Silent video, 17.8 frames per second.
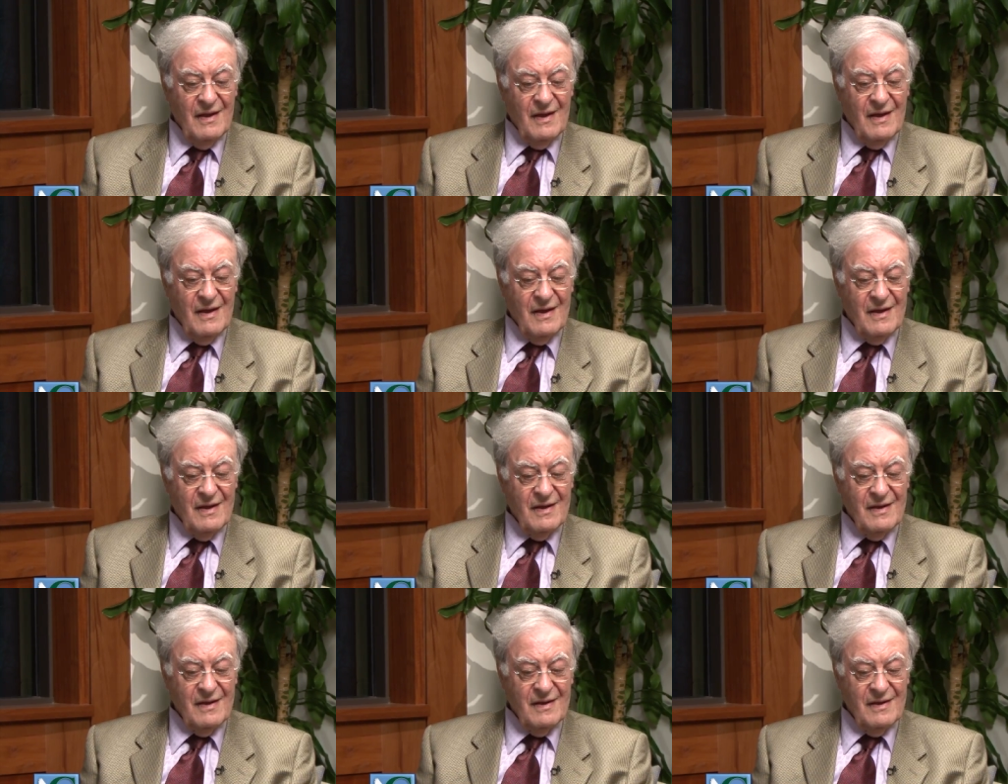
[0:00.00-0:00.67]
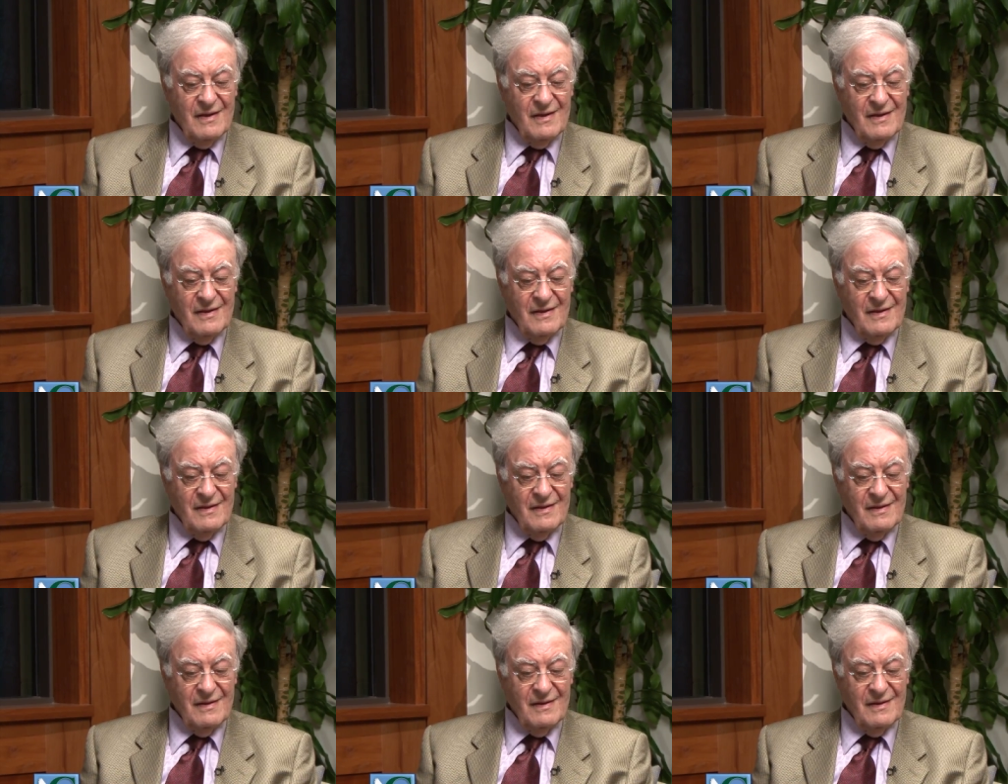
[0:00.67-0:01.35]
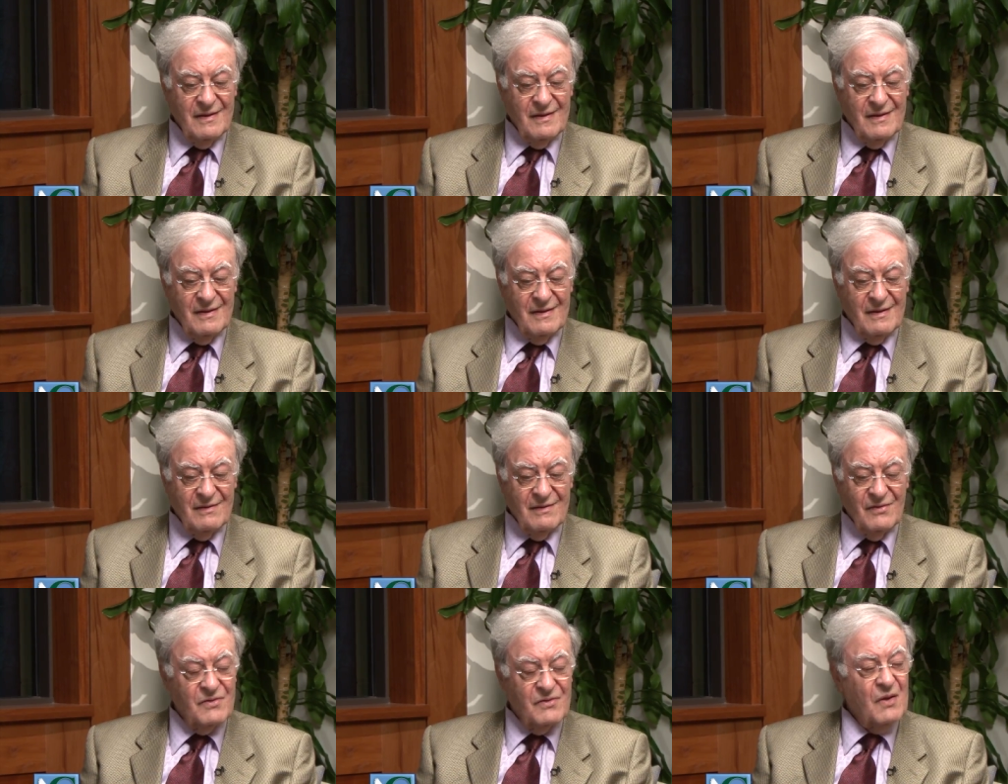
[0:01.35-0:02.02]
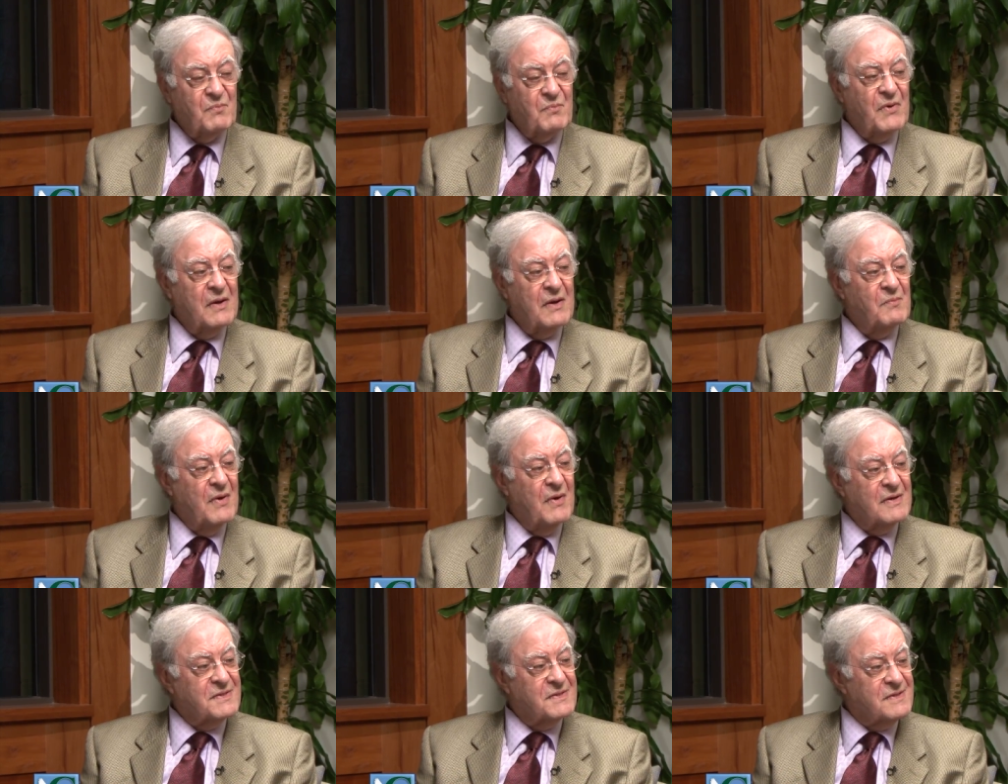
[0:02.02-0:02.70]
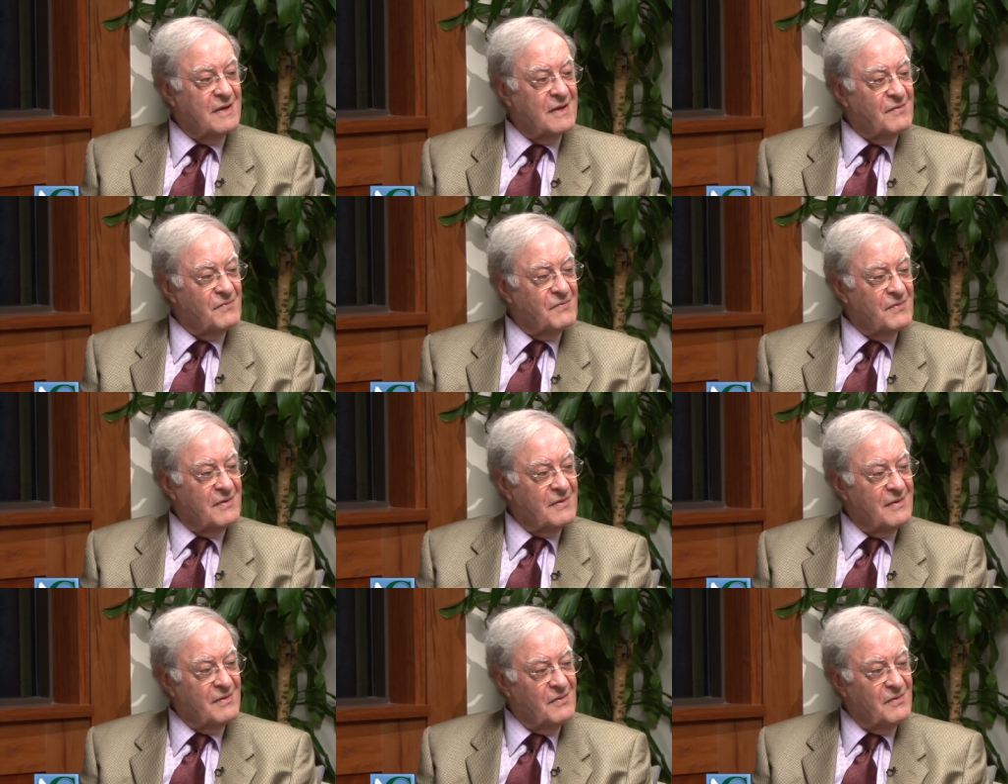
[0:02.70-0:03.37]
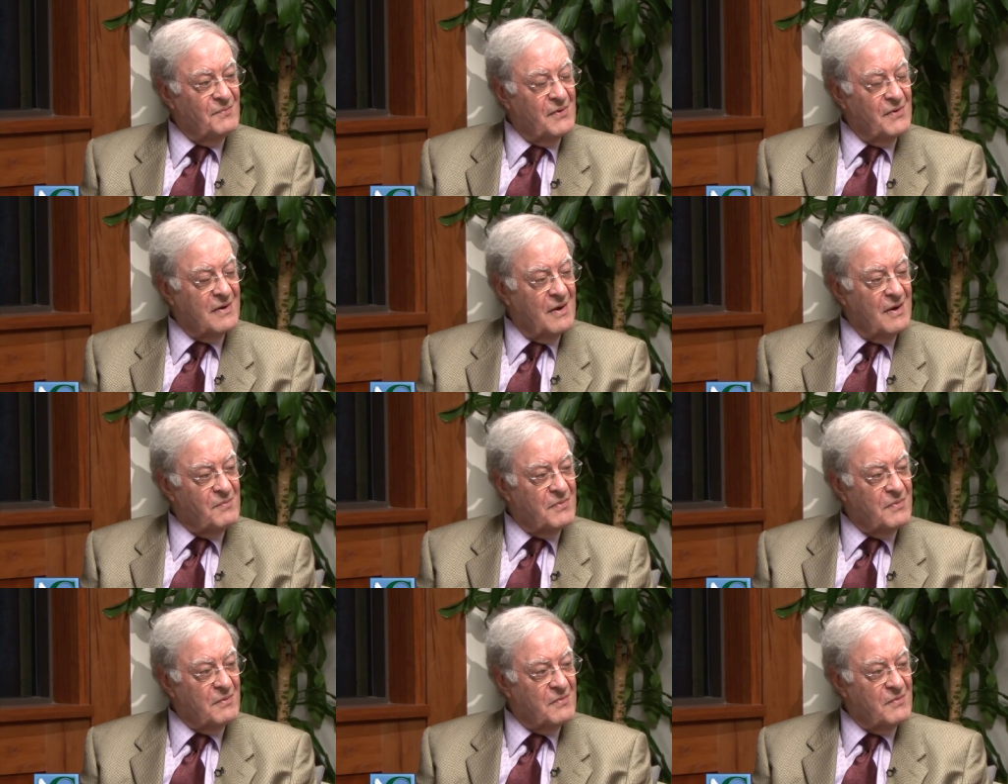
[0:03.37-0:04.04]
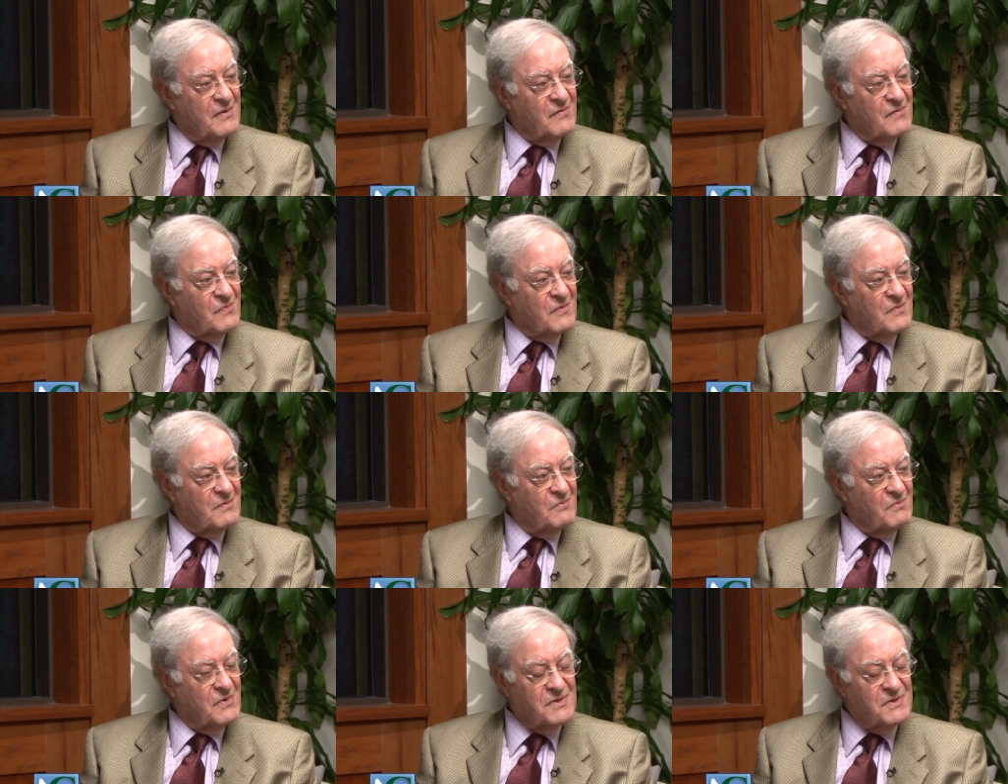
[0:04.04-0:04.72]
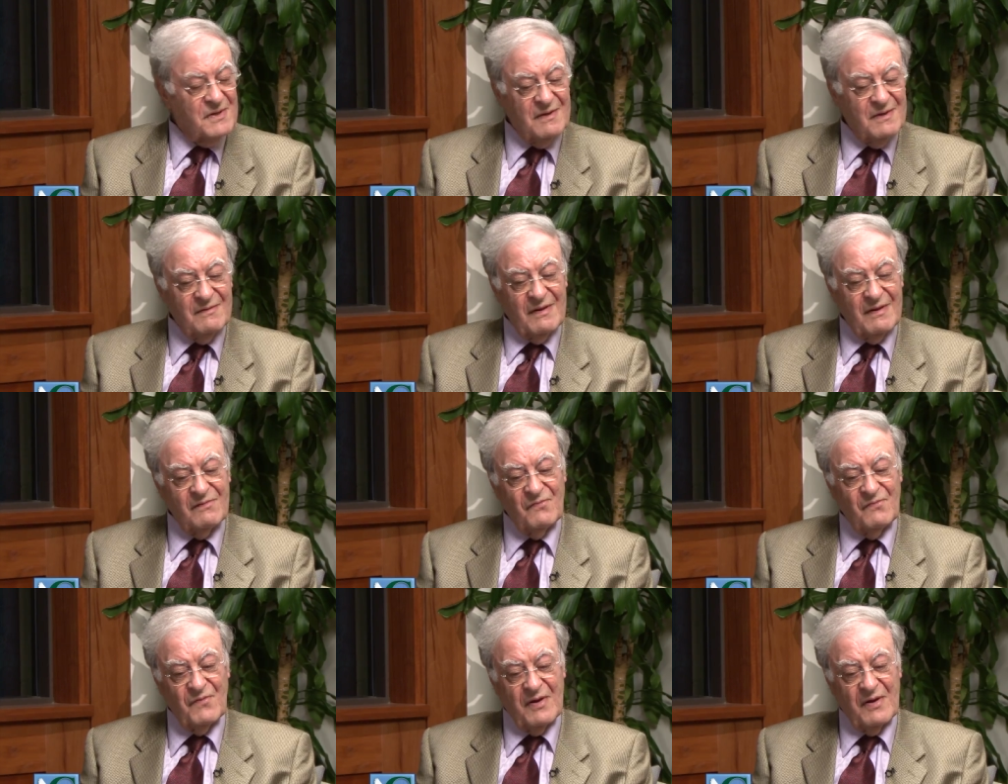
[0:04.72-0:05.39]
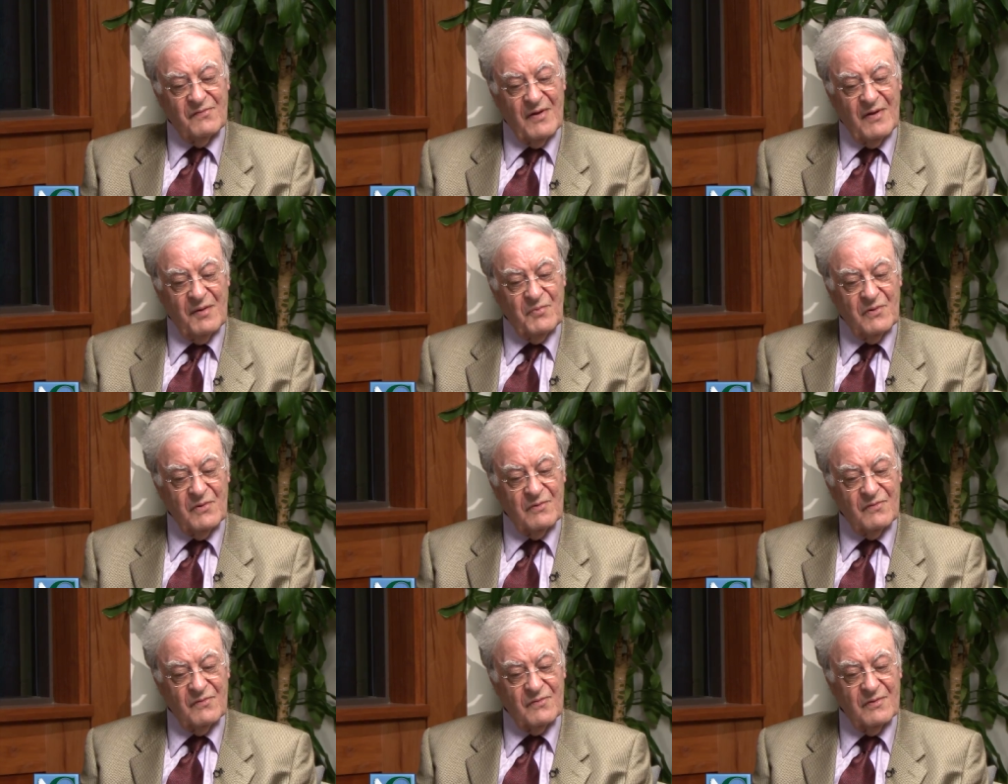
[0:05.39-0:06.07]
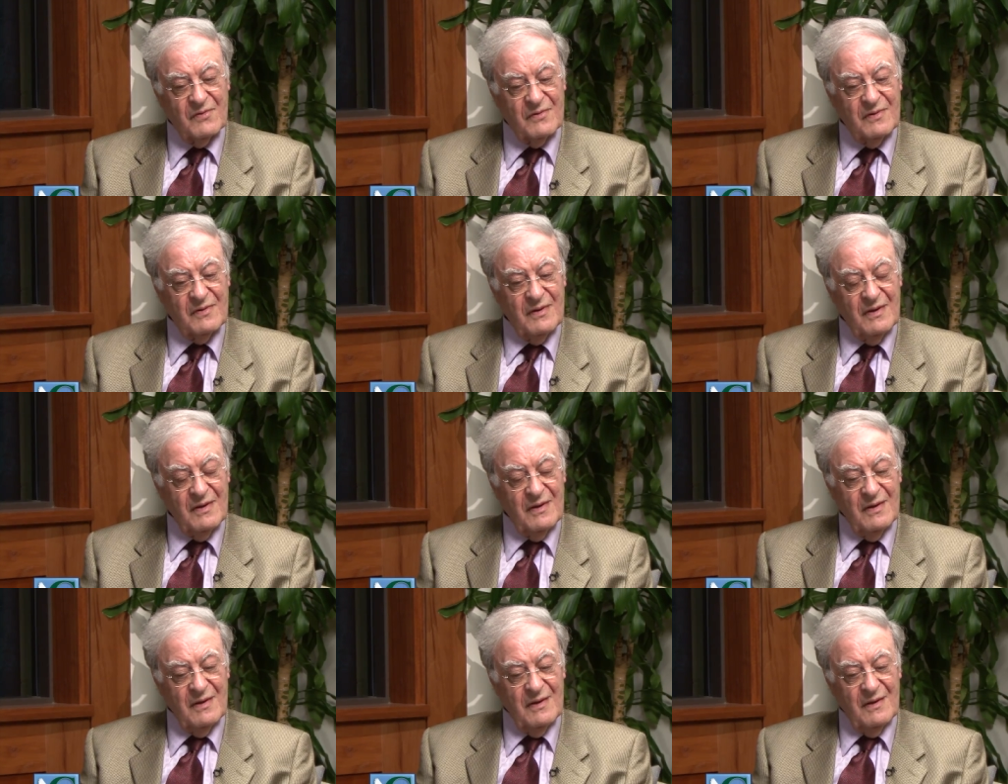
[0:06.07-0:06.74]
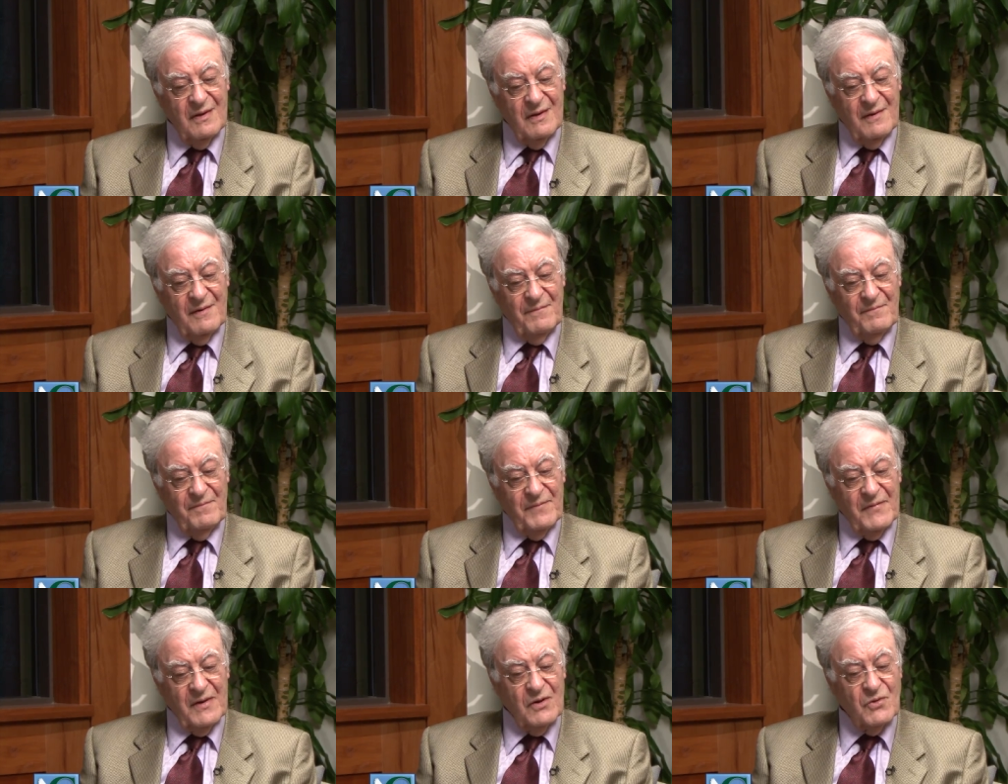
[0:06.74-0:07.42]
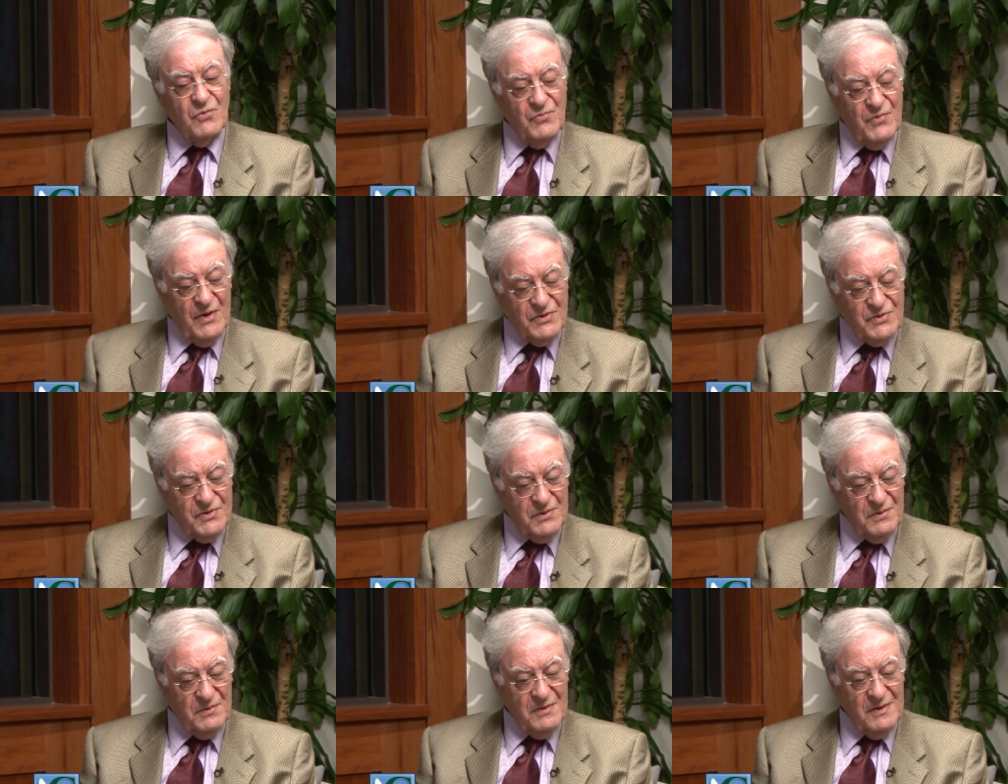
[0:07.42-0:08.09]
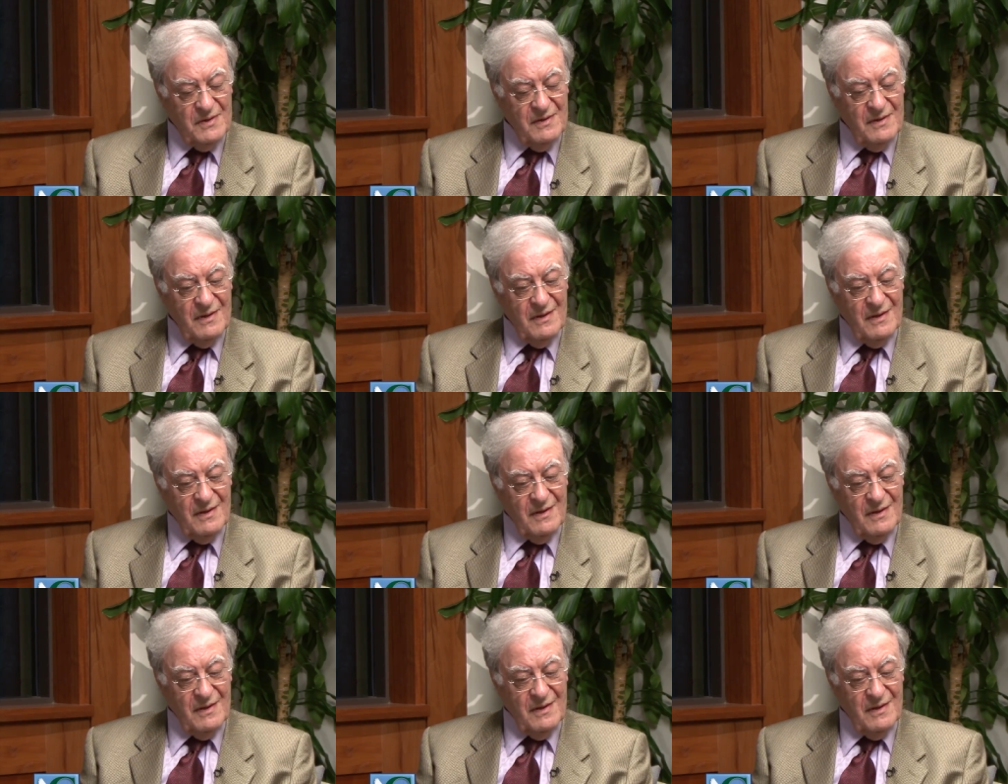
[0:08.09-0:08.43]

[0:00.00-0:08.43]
I could not bring myself to become bar mitzvah, which is, as far as I'm concerned, a ritual